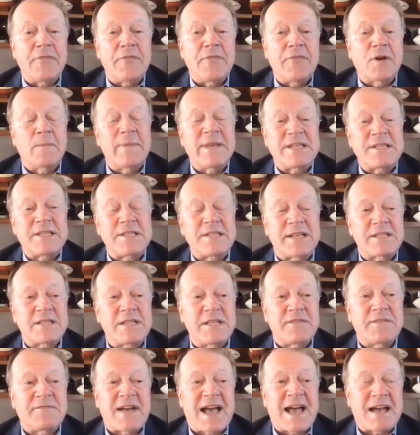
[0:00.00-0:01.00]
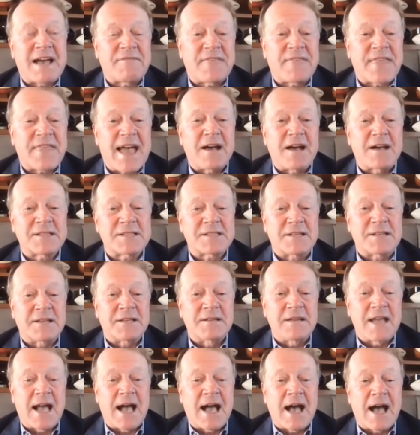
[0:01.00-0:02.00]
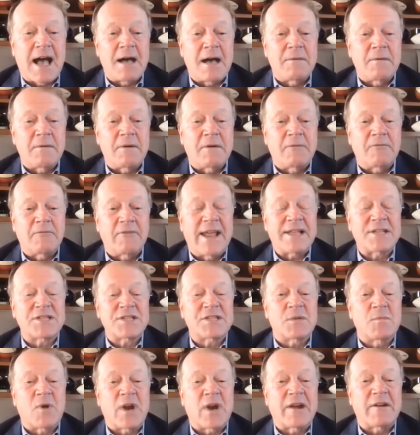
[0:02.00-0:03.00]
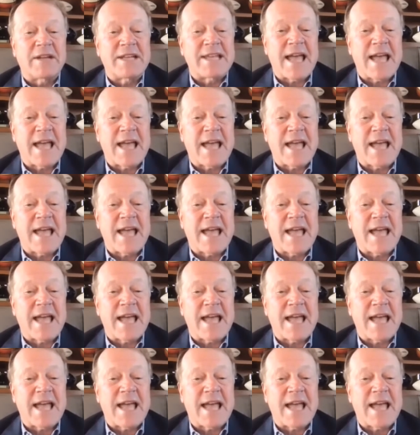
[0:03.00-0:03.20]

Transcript: There'll be 65,000 ransomware